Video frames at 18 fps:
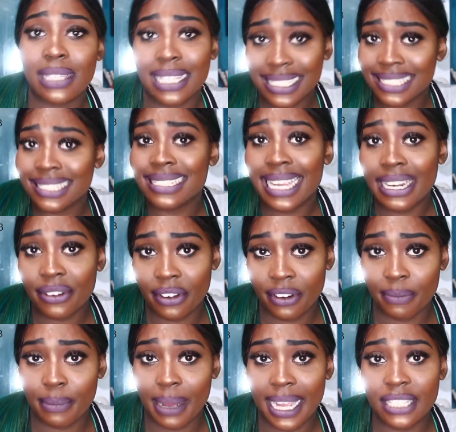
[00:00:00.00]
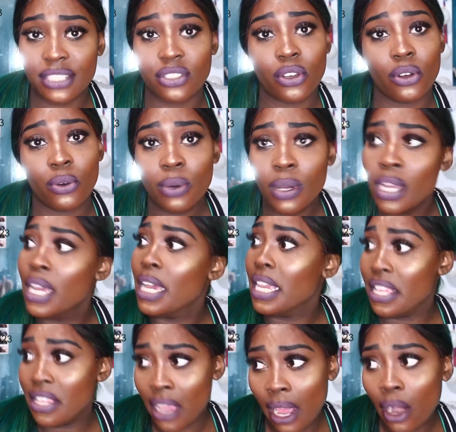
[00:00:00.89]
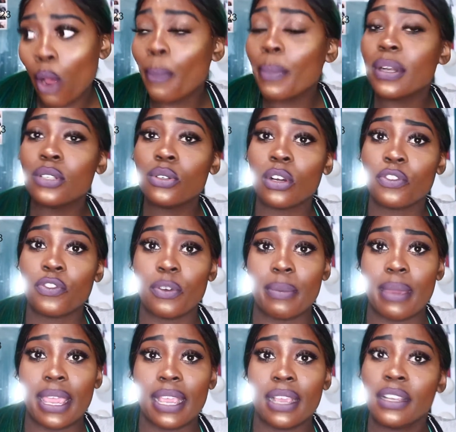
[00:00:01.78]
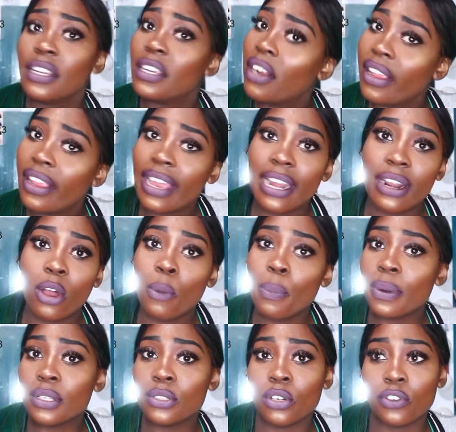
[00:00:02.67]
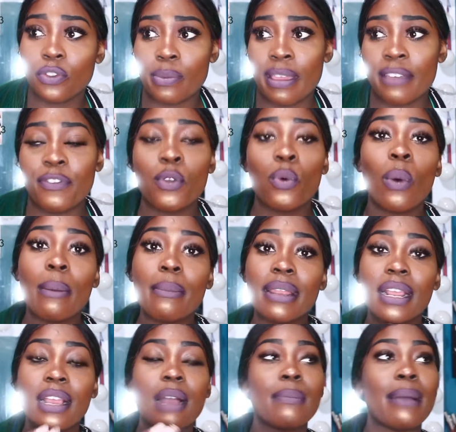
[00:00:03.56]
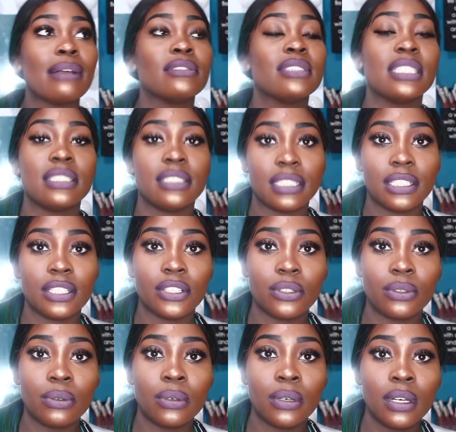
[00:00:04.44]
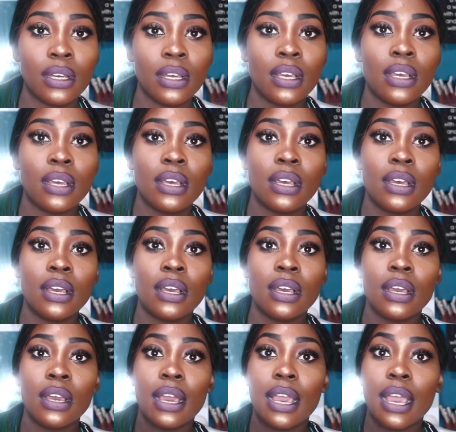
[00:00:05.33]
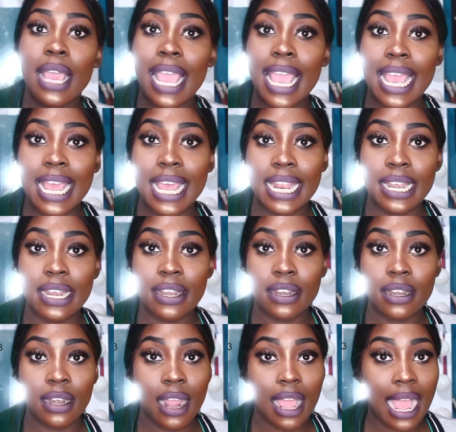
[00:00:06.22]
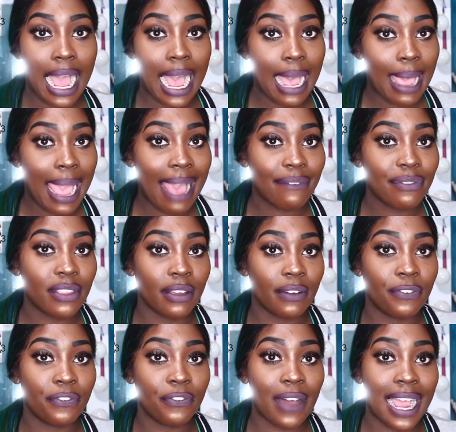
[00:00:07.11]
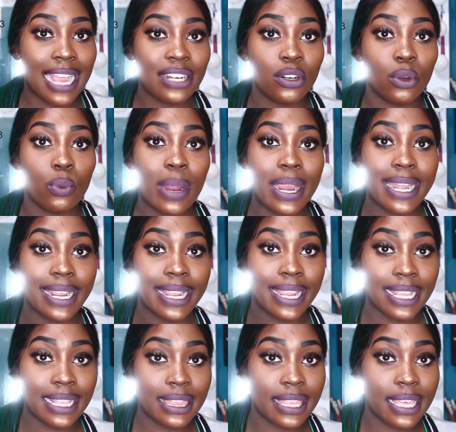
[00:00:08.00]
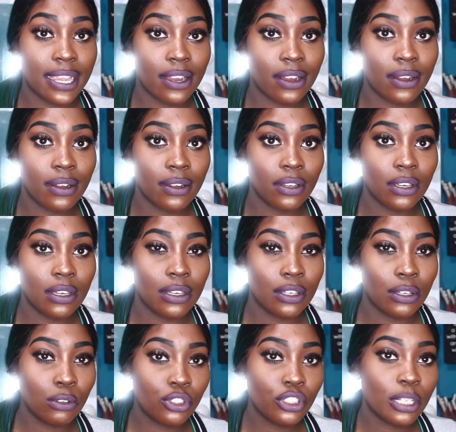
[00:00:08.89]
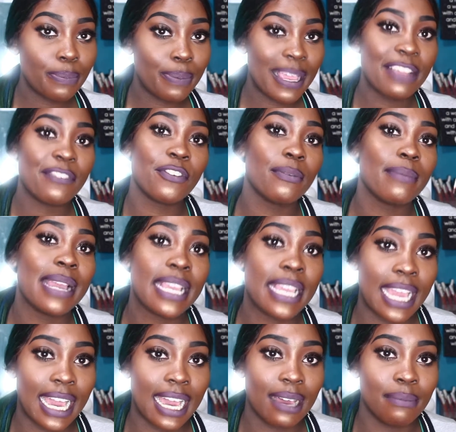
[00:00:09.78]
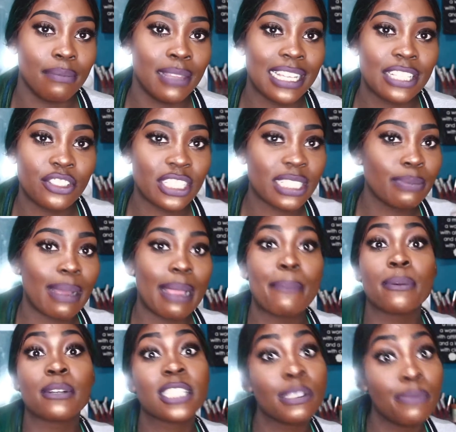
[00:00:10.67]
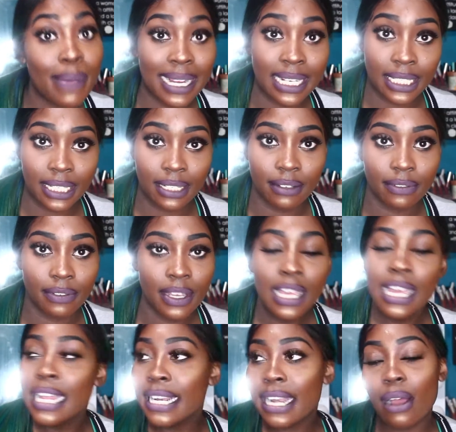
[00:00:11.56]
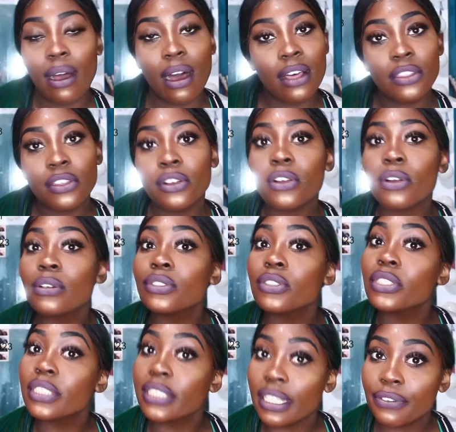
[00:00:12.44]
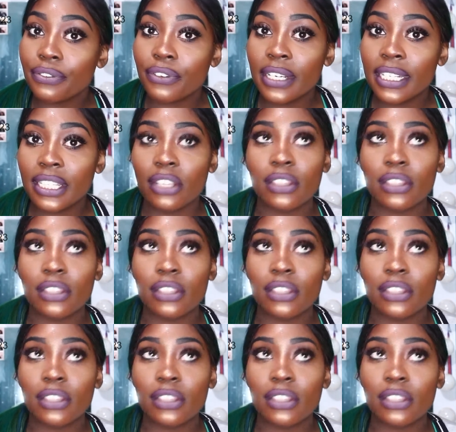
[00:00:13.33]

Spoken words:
That's a standard of mine. So you gotta open the door for me. You know, you gotta open the door for me. If you want me to come out to see you and I have to find a way to get there, you should pay for my cab. That's just my perspective. Now, other girls are different.